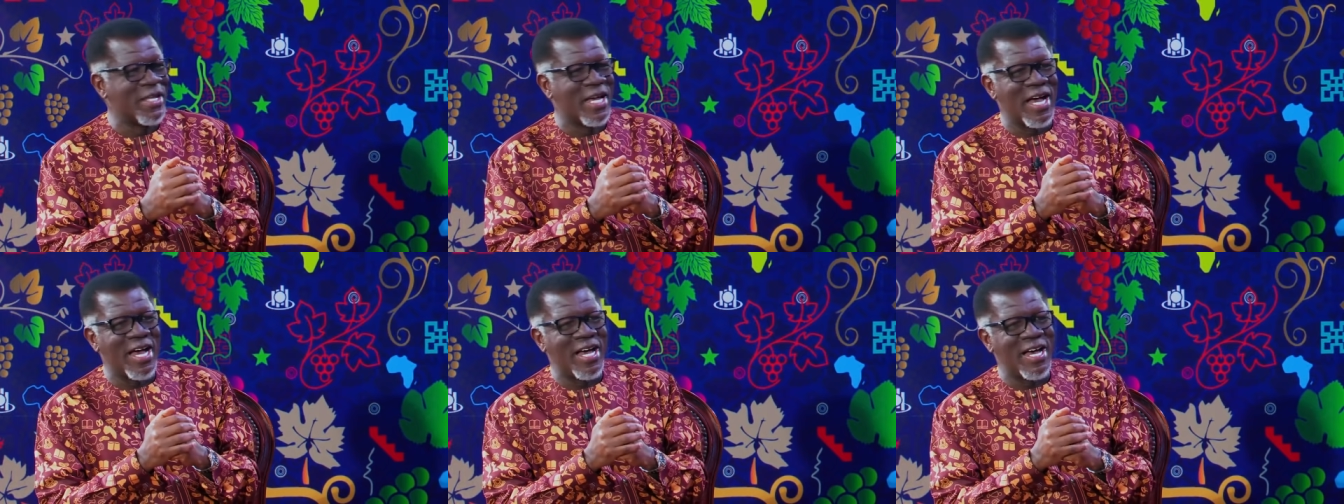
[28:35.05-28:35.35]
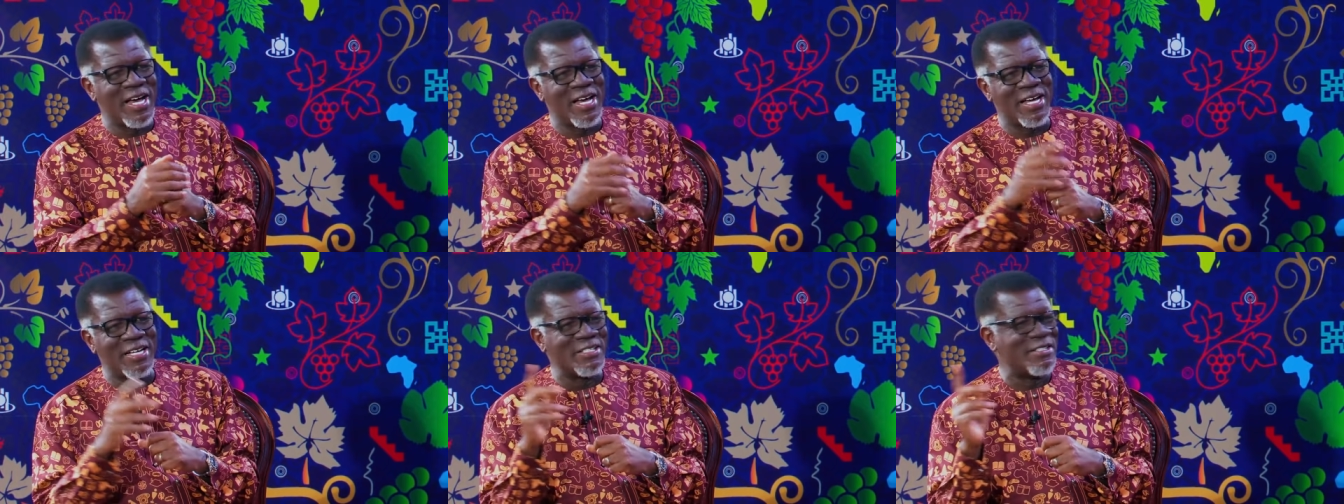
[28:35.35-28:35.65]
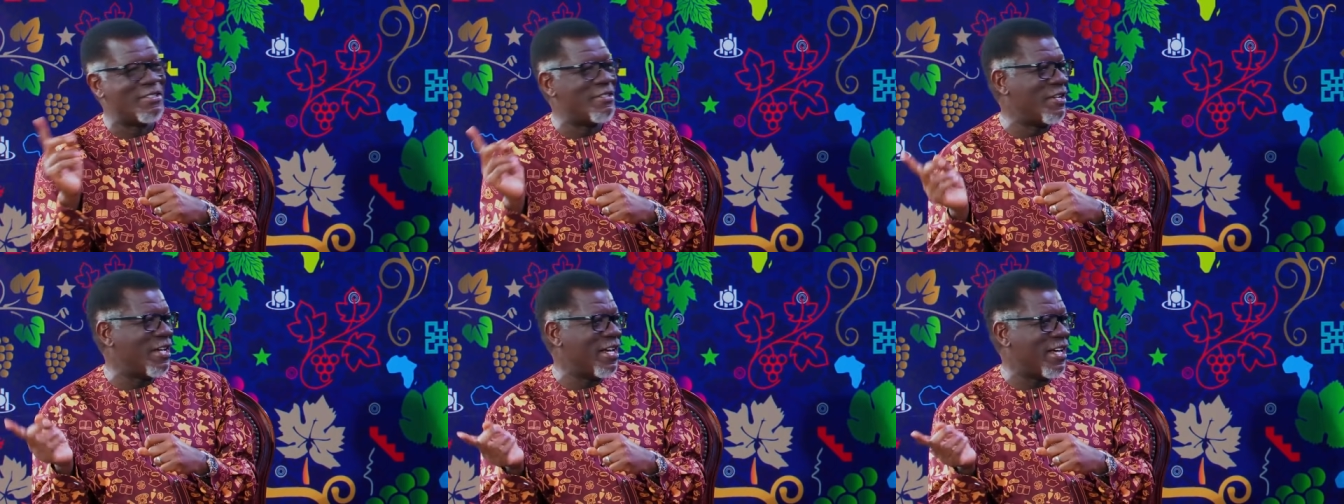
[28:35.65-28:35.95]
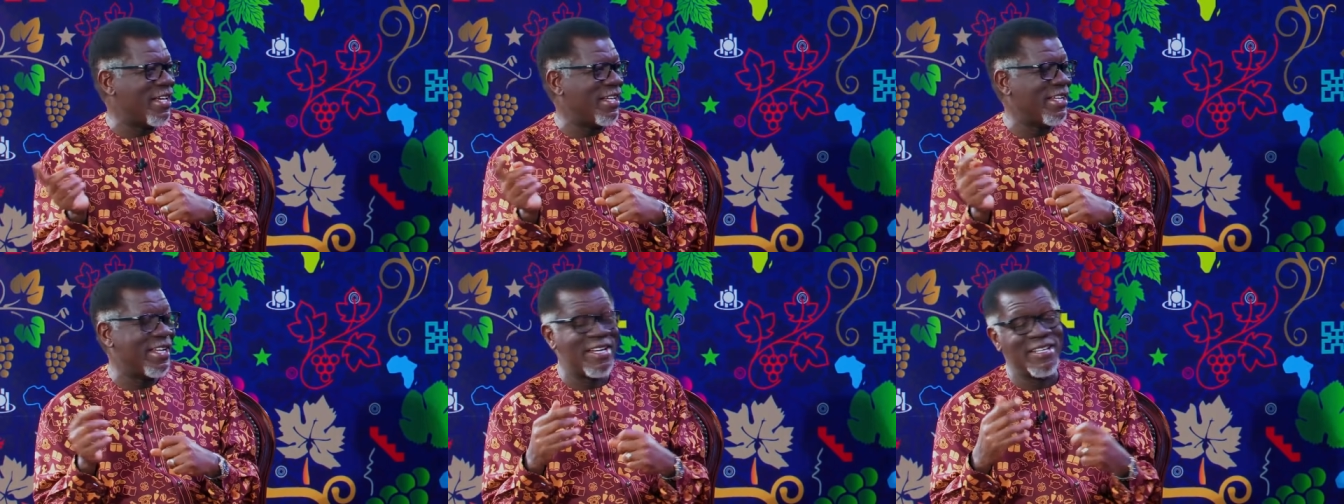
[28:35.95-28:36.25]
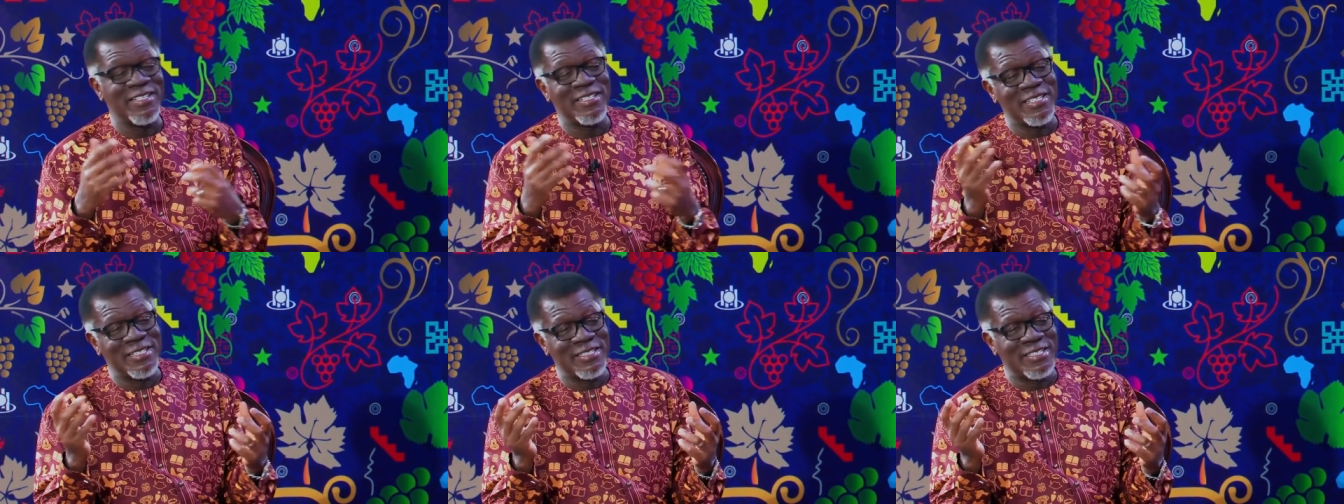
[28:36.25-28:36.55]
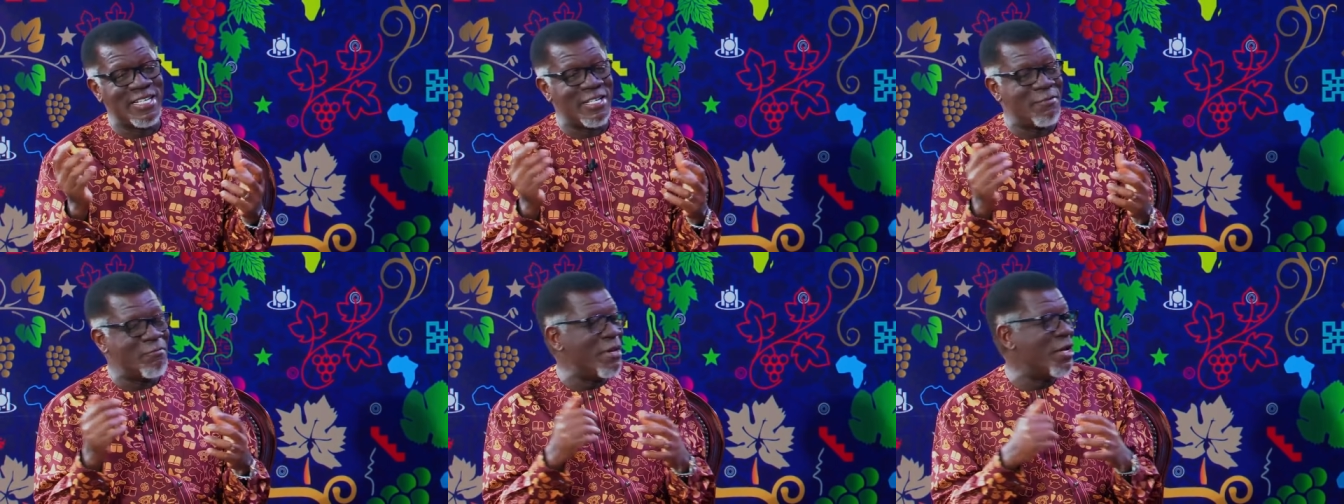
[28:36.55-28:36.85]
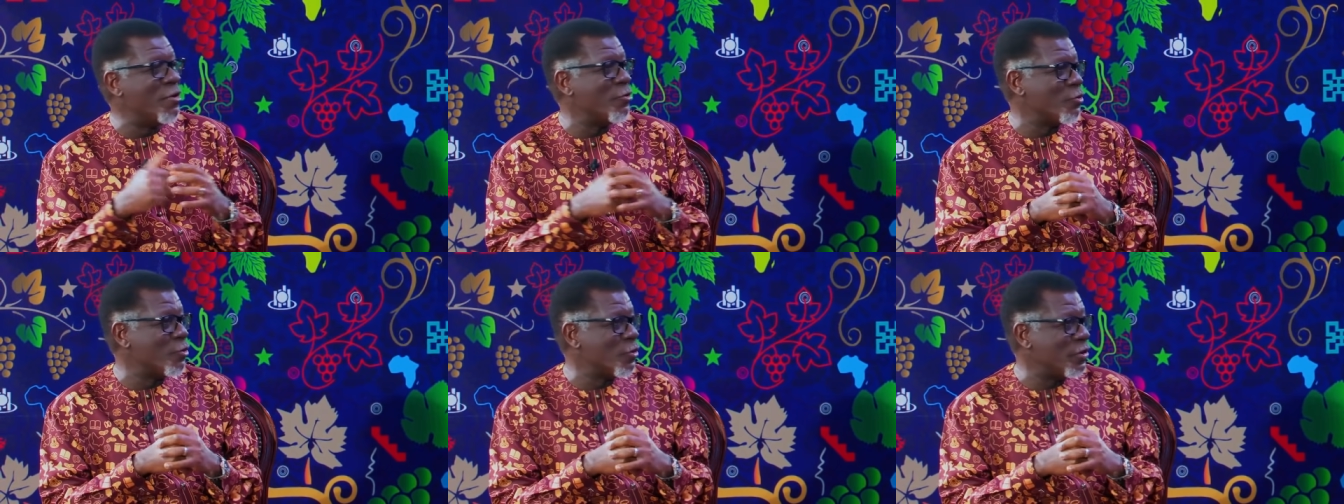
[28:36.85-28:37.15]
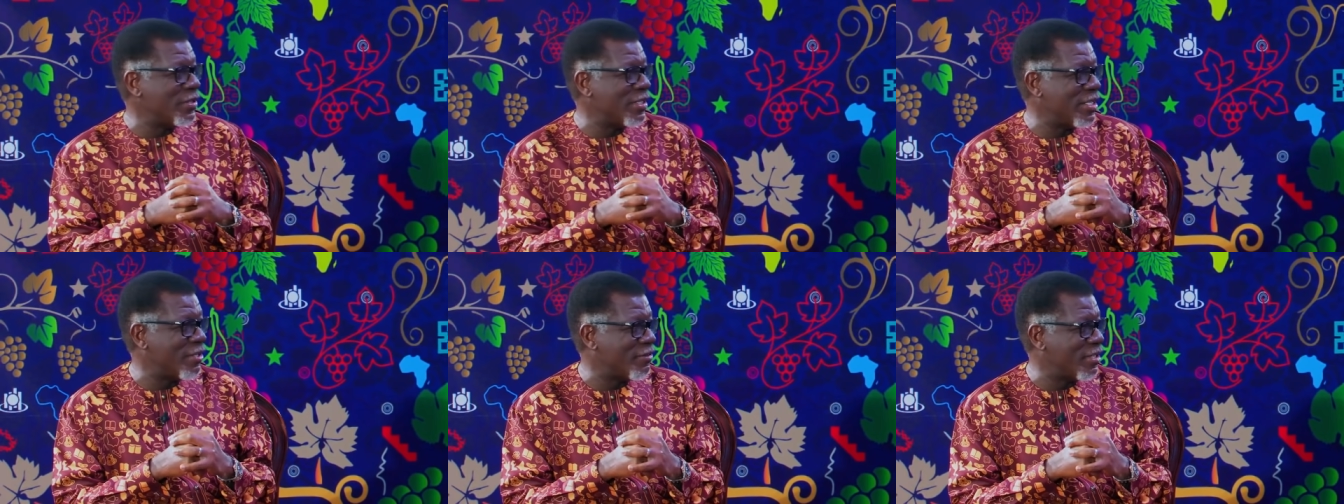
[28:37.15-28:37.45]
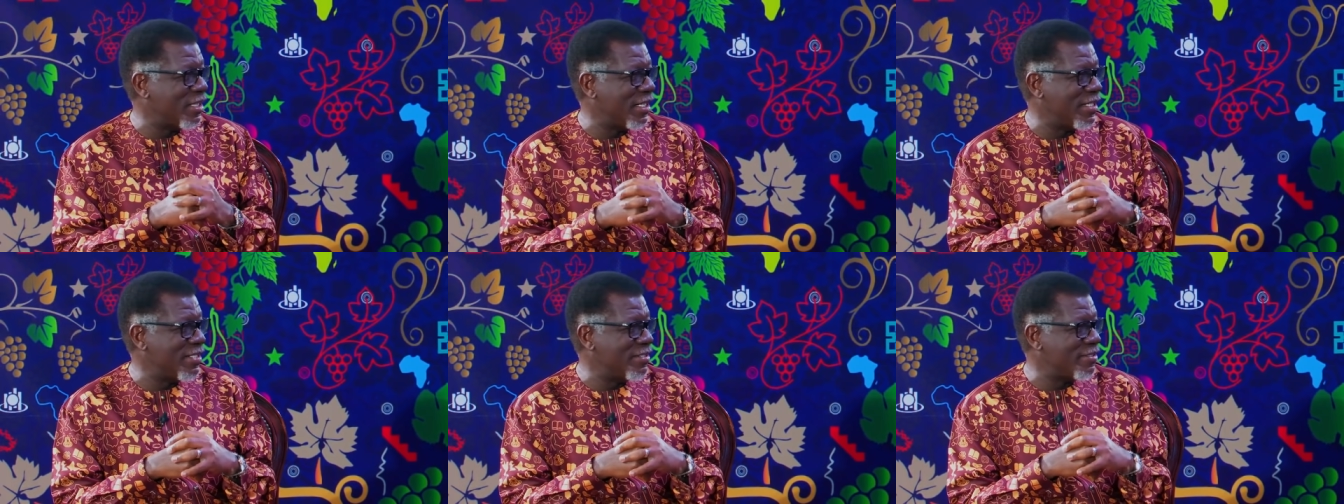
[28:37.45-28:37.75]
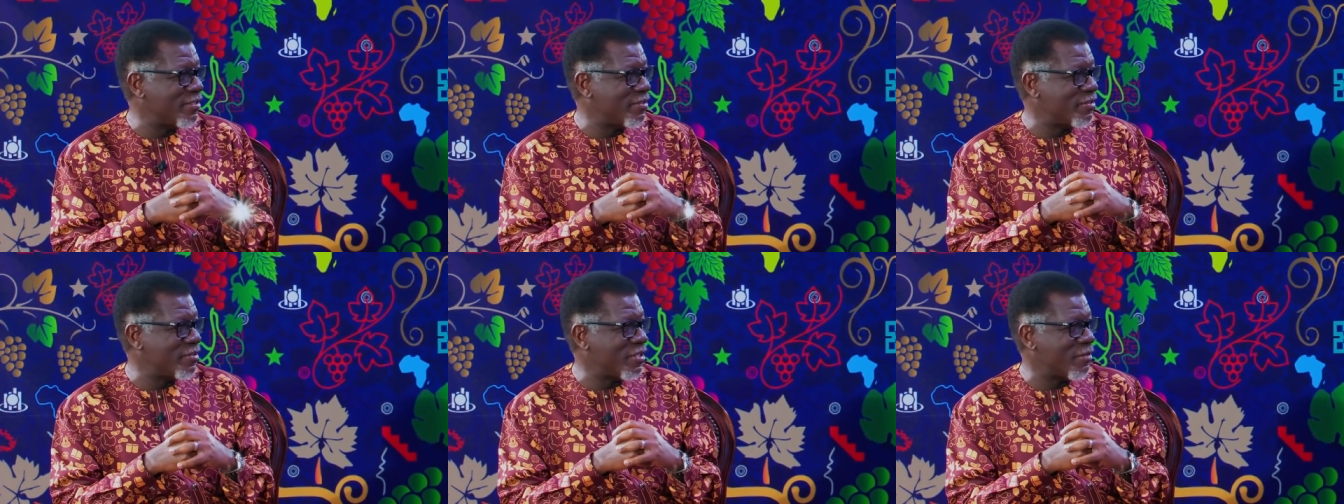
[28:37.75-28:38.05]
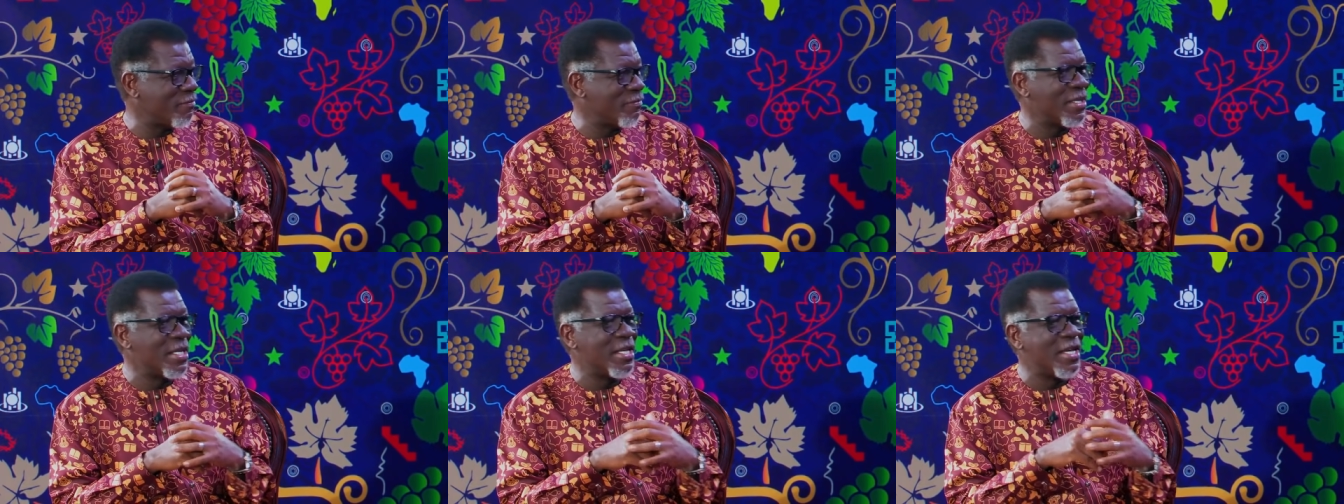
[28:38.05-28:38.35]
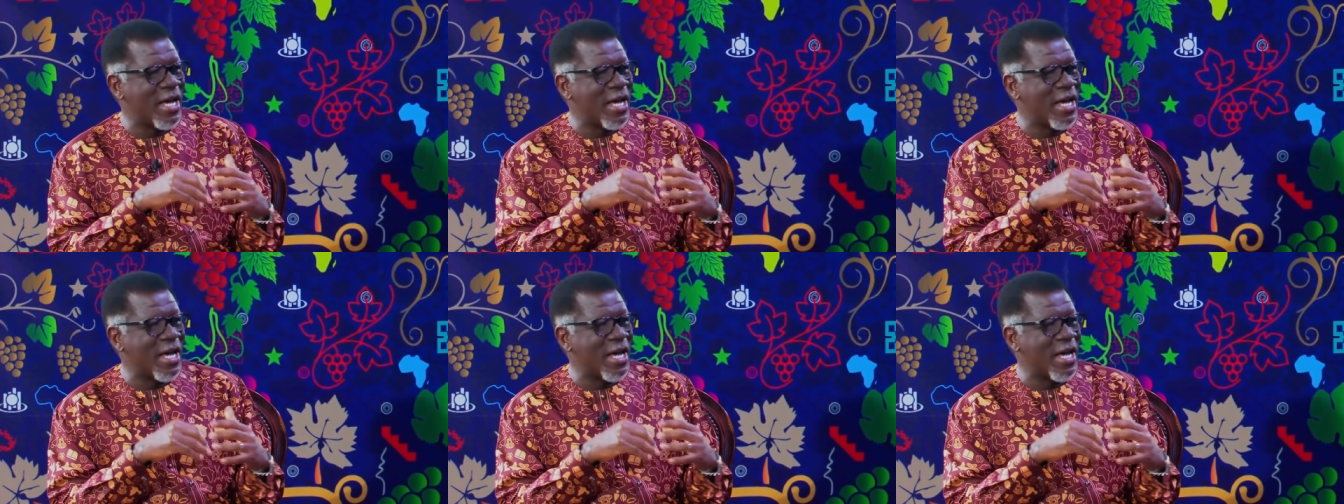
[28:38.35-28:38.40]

It may ruin the relationship.